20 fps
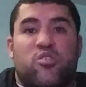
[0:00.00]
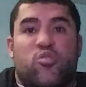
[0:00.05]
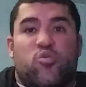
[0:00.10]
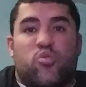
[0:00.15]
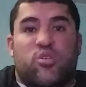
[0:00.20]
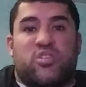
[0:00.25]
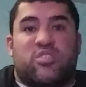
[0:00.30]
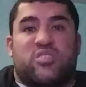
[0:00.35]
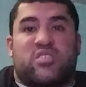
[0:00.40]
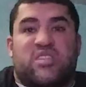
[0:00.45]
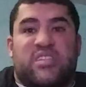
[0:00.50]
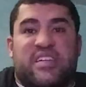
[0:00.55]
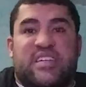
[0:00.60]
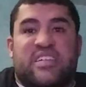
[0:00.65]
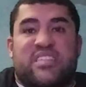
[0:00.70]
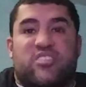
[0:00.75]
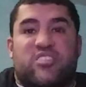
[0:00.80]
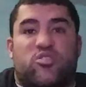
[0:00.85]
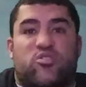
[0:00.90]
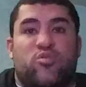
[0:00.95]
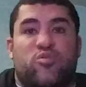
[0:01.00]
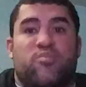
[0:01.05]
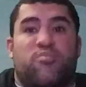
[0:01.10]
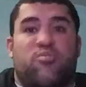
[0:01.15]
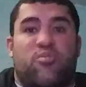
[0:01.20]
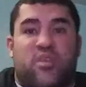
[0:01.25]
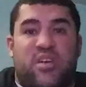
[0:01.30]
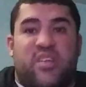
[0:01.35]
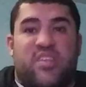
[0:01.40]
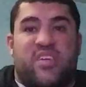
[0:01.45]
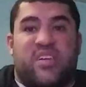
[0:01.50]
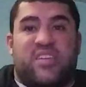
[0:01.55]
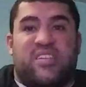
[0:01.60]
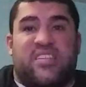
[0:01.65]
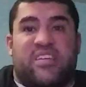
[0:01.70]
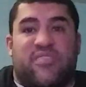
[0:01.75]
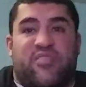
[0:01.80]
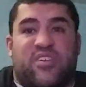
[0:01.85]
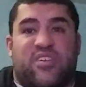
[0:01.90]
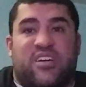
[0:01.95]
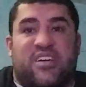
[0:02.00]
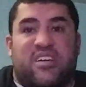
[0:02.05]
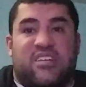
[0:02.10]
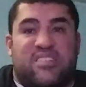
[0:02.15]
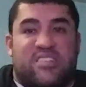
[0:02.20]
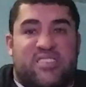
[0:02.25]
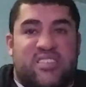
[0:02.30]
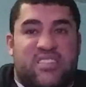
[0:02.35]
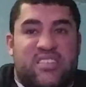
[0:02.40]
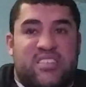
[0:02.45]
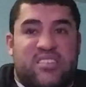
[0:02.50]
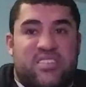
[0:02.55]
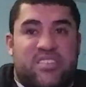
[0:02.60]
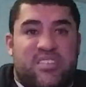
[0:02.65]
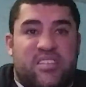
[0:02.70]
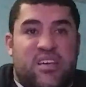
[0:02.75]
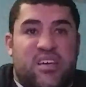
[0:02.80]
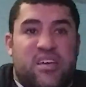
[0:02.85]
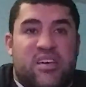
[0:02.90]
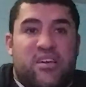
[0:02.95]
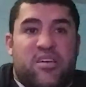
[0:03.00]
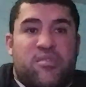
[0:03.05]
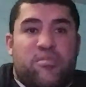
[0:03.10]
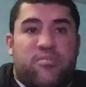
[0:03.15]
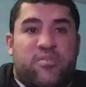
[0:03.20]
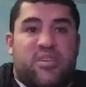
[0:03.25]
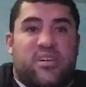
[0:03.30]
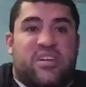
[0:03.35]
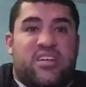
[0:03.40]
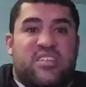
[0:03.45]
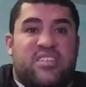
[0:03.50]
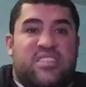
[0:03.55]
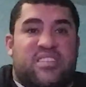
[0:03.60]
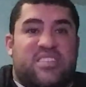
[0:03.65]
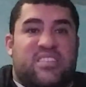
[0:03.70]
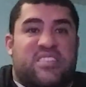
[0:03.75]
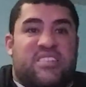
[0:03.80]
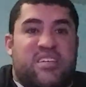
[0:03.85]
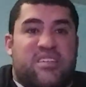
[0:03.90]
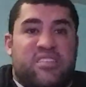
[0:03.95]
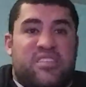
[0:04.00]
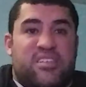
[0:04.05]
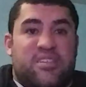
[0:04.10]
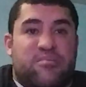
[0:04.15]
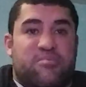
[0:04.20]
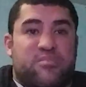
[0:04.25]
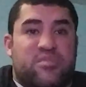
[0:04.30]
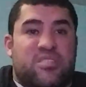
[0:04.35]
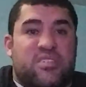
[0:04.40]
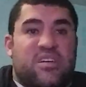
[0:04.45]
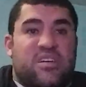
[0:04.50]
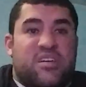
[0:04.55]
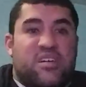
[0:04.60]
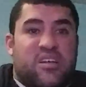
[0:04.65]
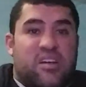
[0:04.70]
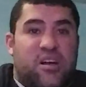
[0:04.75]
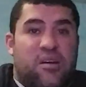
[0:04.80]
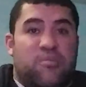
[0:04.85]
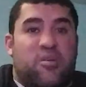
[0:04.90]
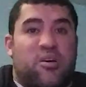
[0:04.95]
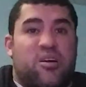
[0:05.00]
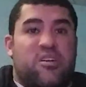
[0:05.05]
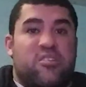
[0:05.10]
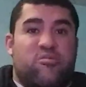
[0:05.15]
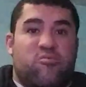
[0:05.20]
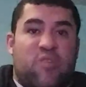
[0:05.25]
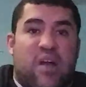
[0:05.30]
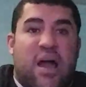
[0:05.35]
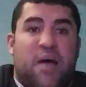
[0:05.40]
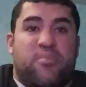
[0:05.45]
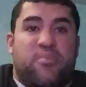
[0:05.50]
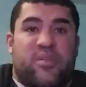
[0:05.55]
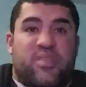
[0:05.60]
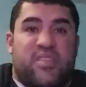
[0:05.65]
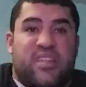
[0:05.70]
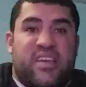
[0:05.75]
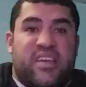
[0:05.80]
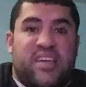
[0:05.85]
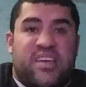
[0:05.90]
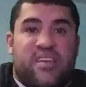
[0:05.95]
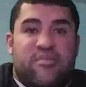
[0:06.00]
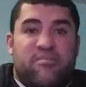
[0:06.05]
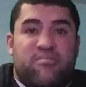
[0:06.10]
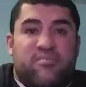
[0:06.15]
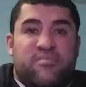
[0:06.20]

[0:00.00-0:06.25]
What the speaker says: which leads to breathing difficulties because the symptoms come on rapidly.